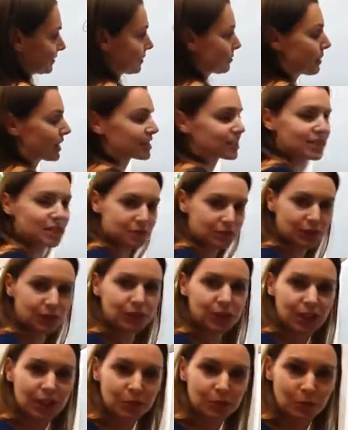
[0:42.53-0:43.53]
Makes us feel
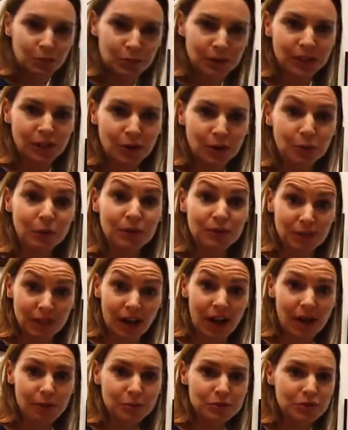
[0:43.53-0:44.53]
good when we know that we've
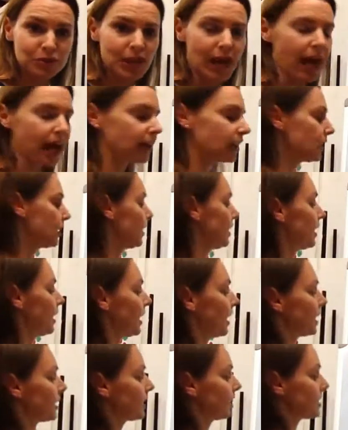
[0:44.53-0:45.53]
accomplished that.
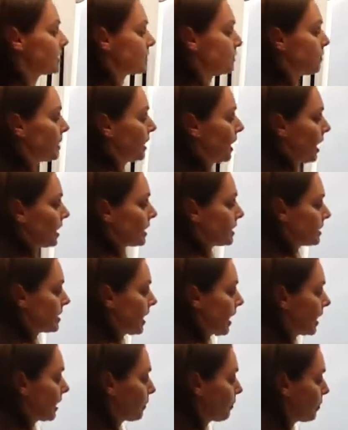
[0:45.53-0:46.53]
It needs to be an
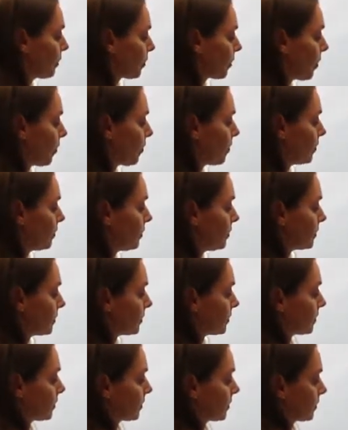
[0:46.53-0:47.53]
attainable goal.
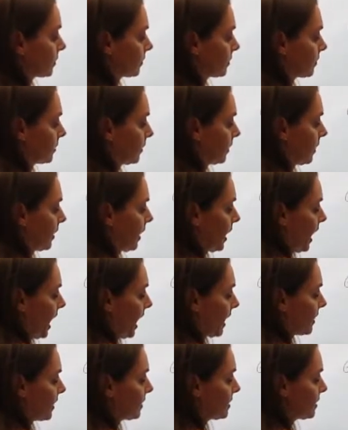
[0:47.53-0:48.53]

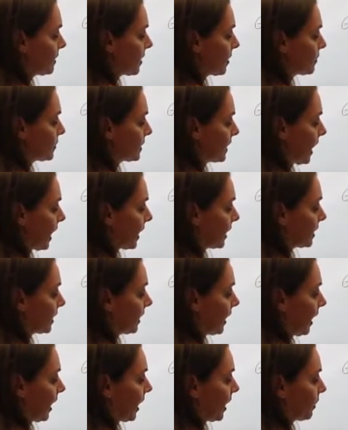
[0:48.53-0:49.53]
And this goes hand in
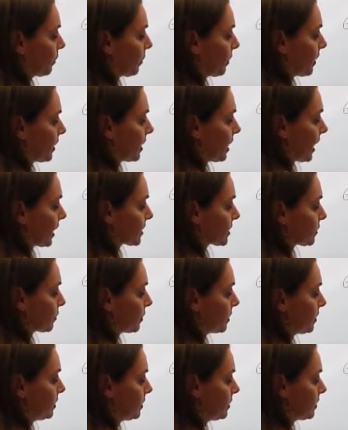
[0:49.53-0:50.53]
hand with the next
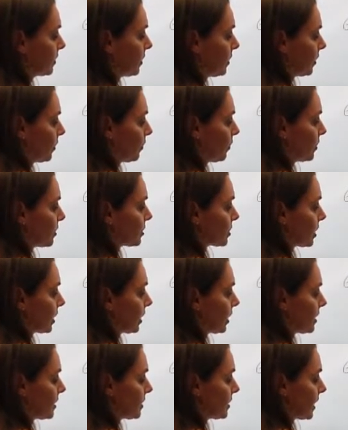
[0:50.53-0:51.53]
one, which
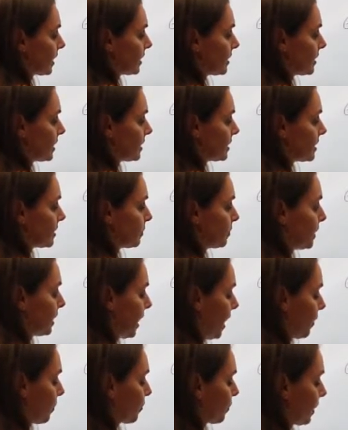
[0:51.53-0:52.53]
is that it needs to be
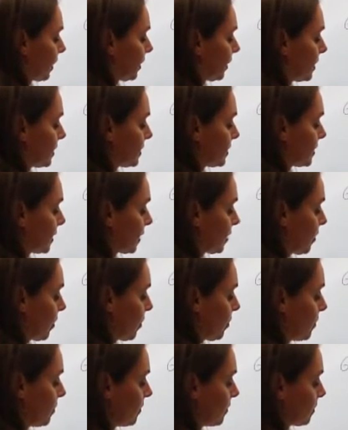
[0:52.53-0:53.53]
a realistic
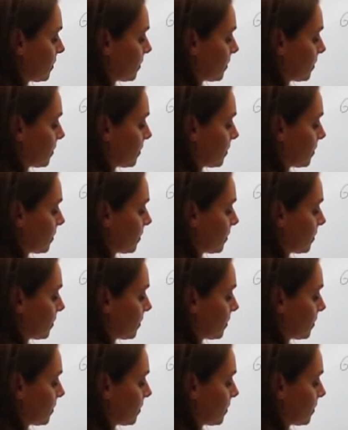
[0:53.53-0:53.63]
goal.